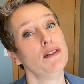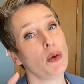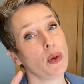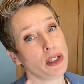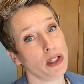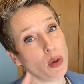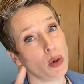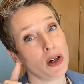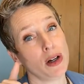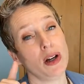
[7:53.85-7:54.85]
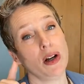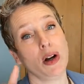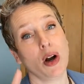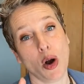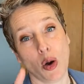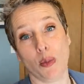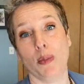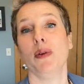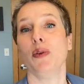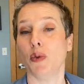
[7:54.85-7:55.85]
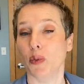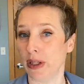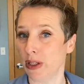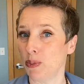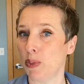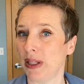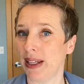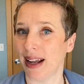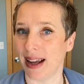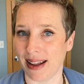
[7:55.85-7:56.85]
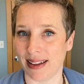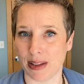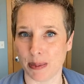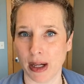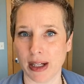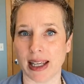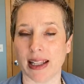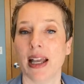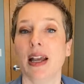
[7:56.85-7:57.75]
for your home when you put it on the market.